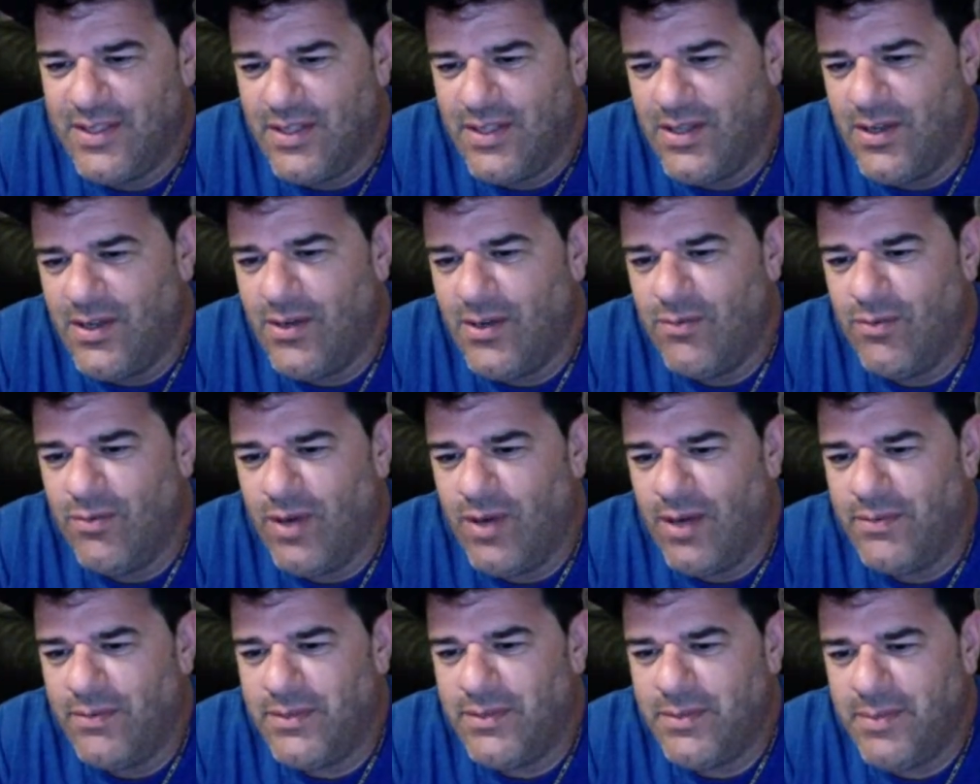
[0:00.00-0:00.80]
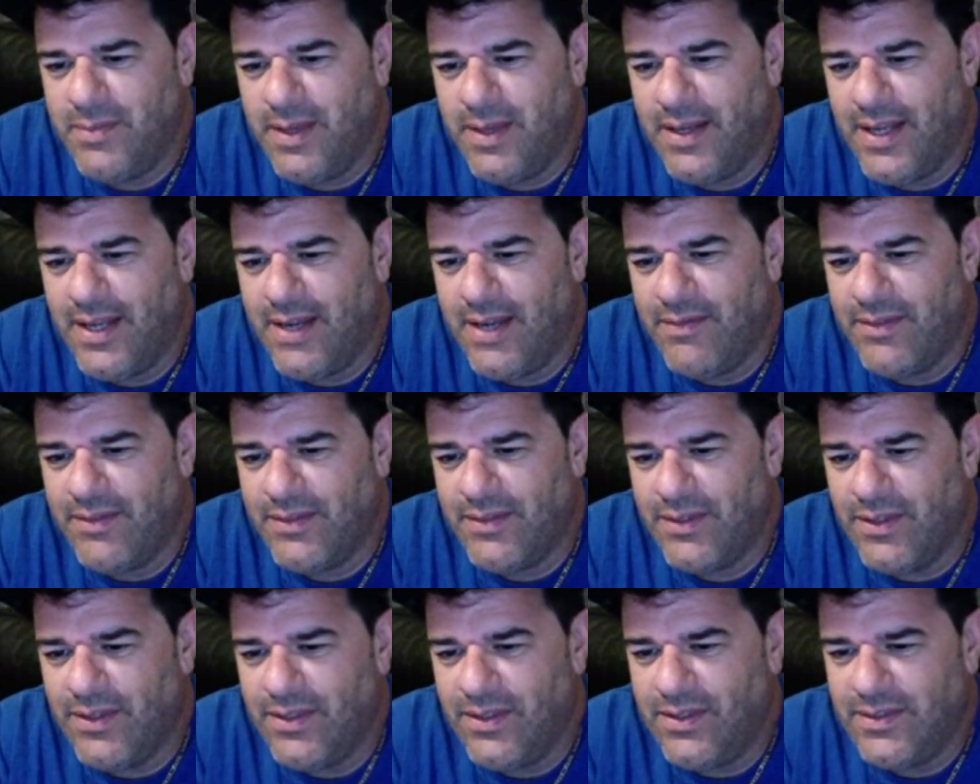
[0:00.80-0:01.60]
Rob, she better have a
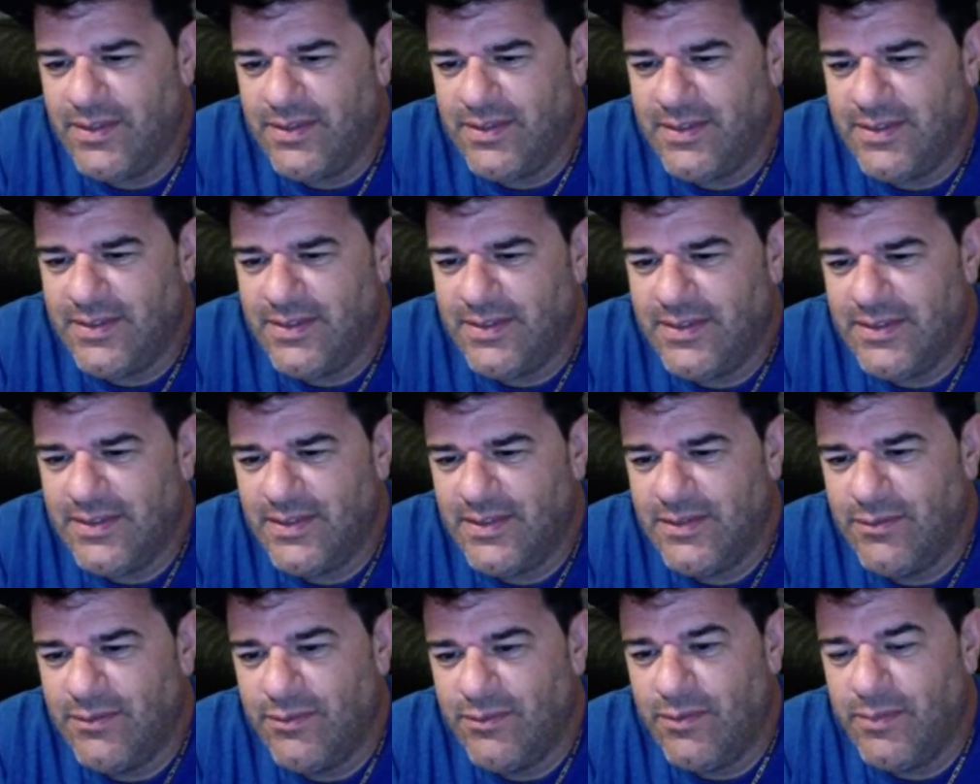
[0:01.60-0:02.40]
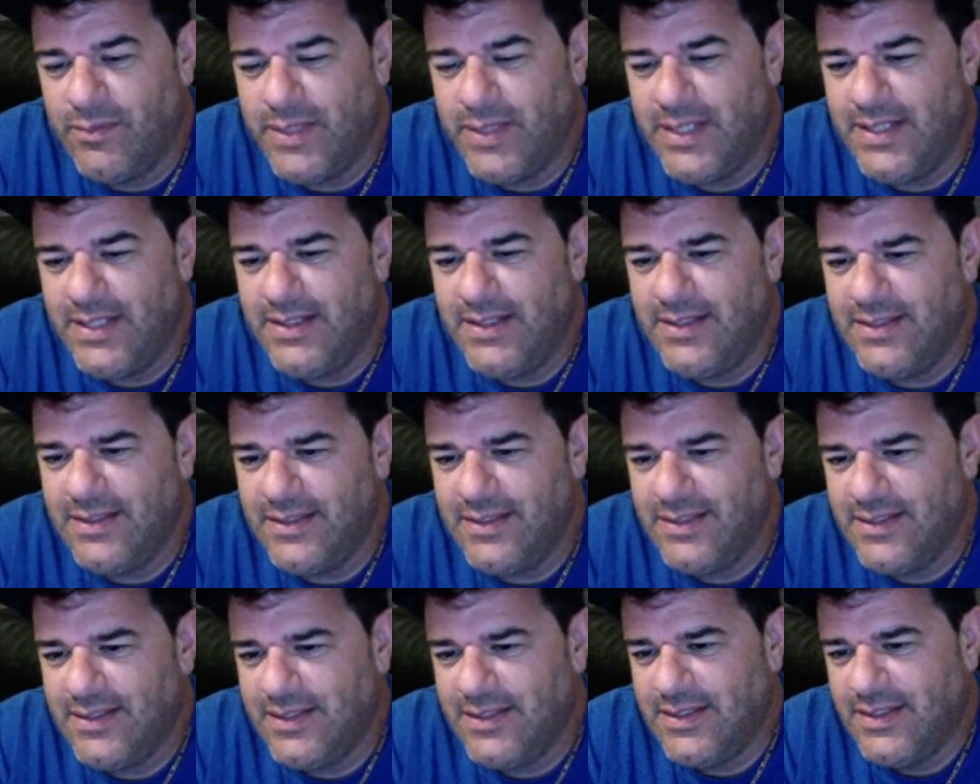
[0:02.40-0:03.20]
thong? For me?
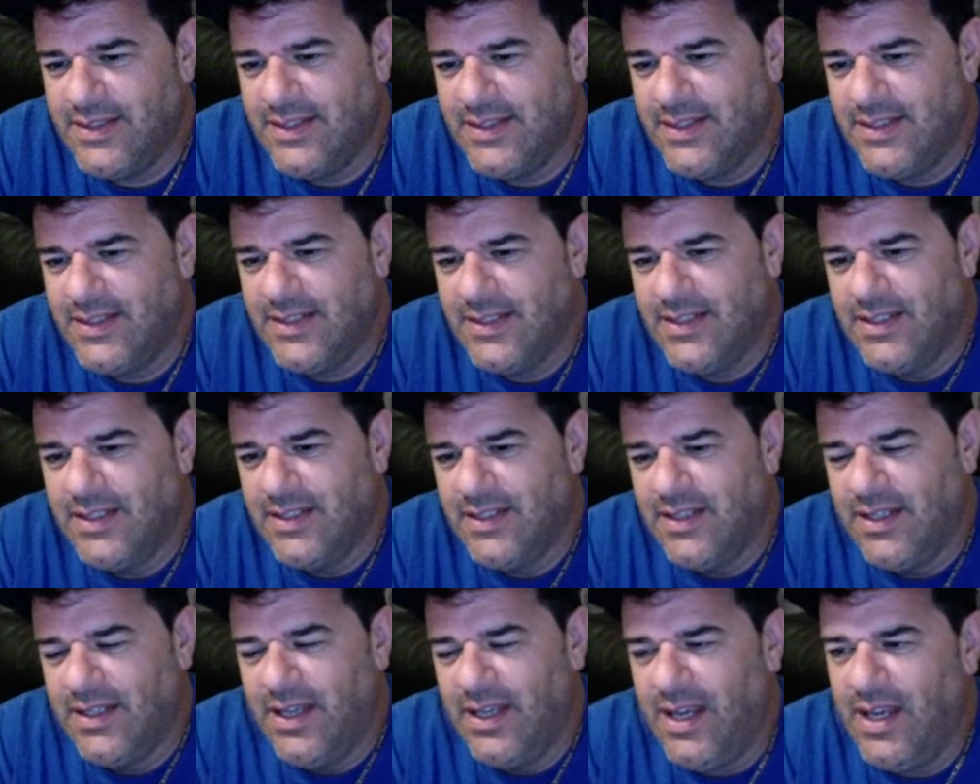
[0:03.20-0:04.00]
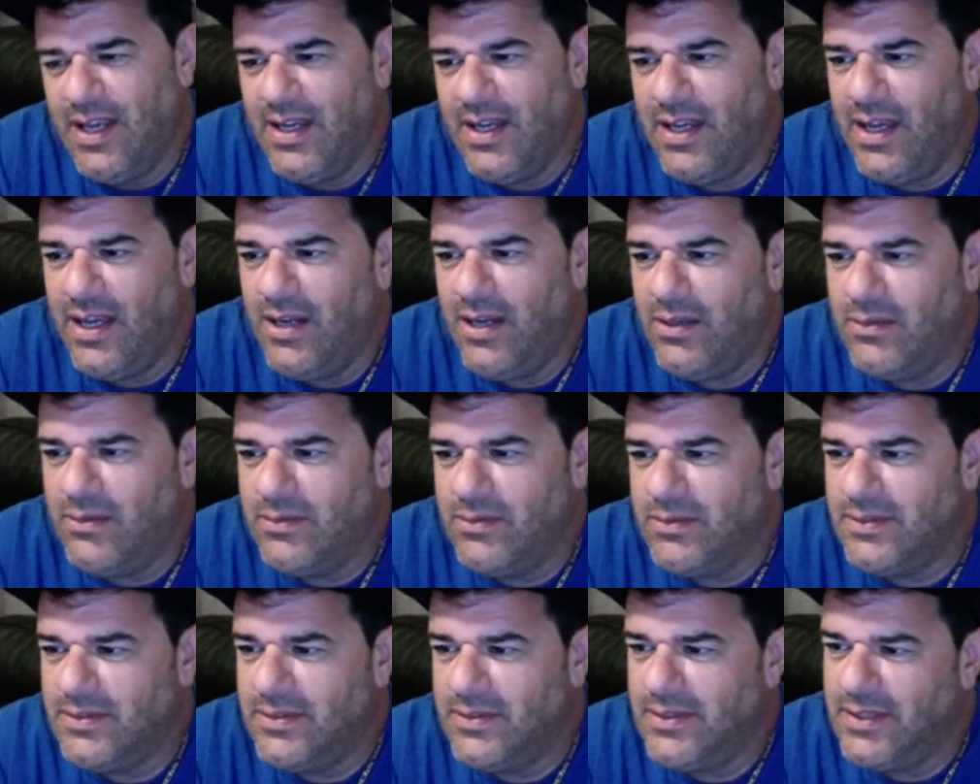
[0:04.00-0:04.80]
I
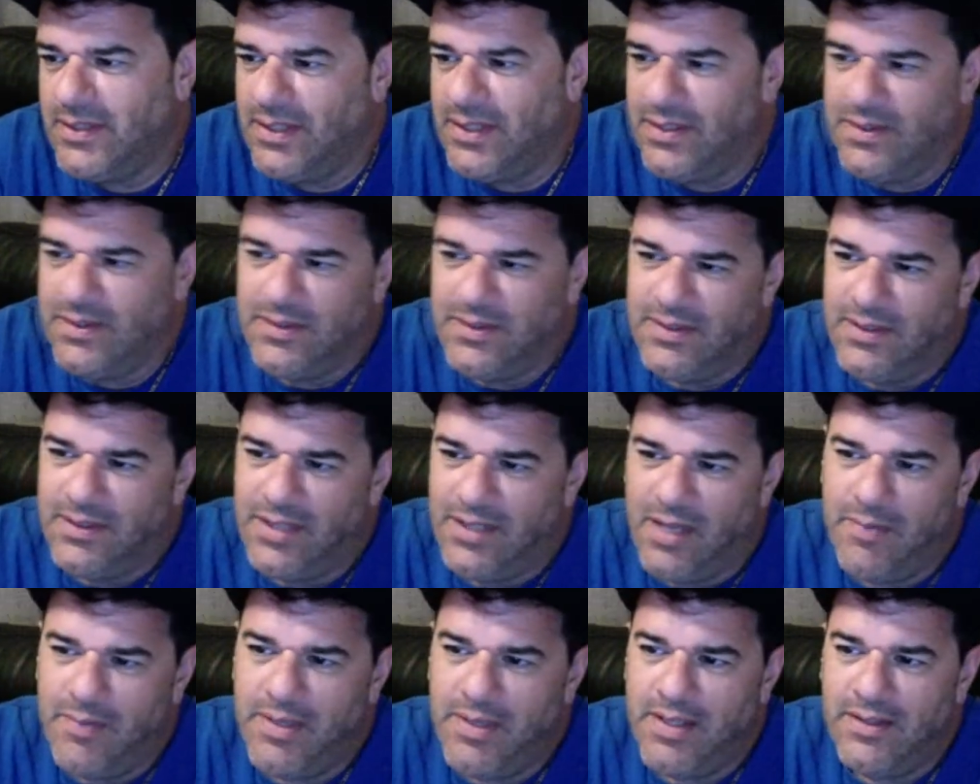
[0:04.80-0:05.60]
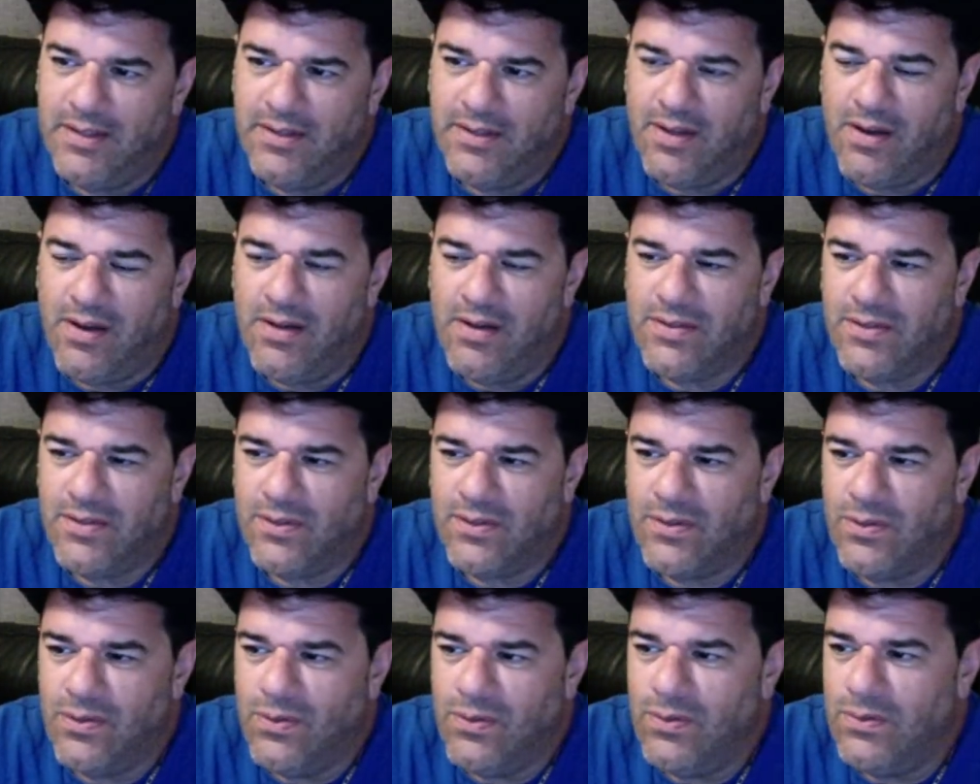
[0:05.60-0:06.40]
don't. I mean, thongs
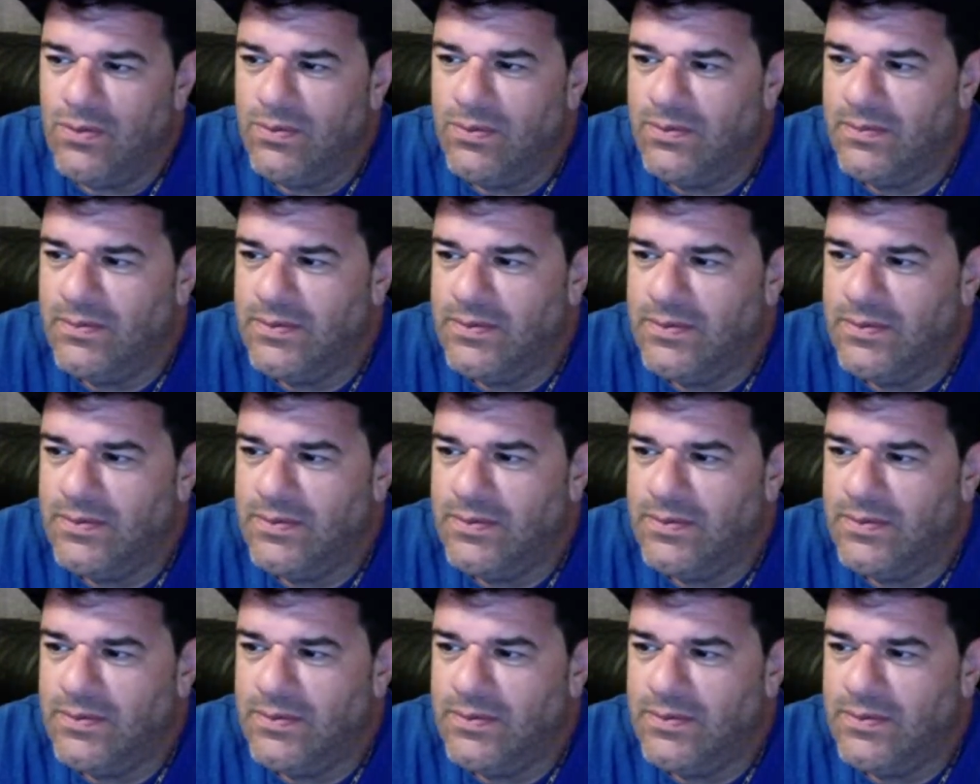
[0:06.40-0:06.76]
are cool.